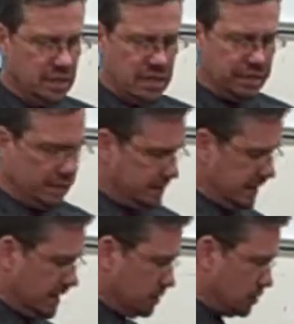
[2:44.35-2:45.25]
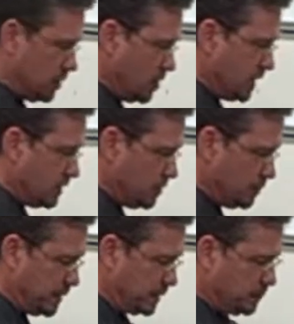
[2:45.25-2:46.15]
And then at the end you show, okay, so you
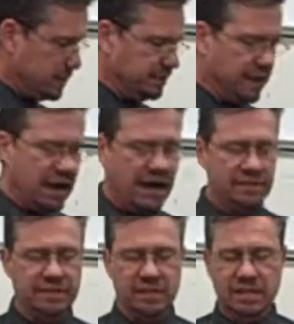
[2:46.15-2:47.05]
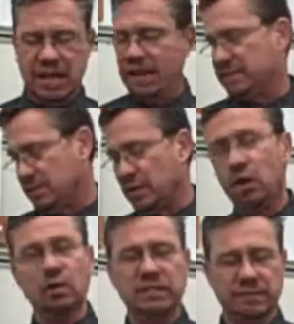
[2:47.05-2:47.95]
pick 25, have someone
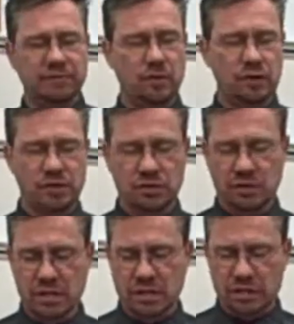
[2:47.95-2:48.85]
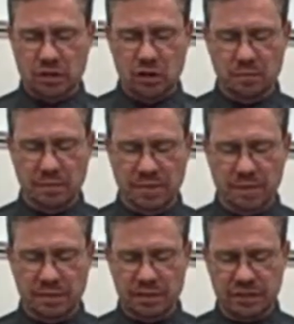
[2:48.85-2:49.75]
hold it for you, show them the
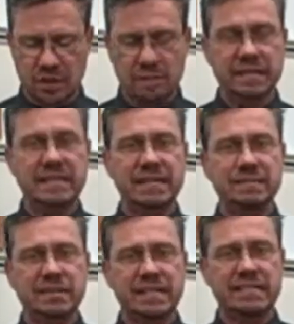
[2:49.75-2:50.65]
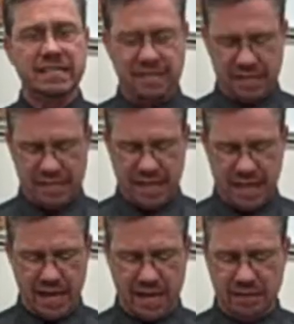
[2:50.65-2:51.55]
number that Swamdini predicted,
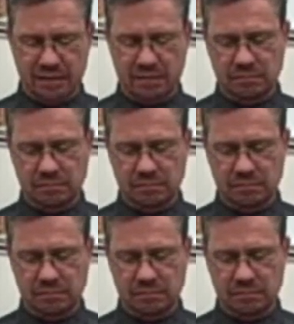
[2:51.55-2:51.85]
and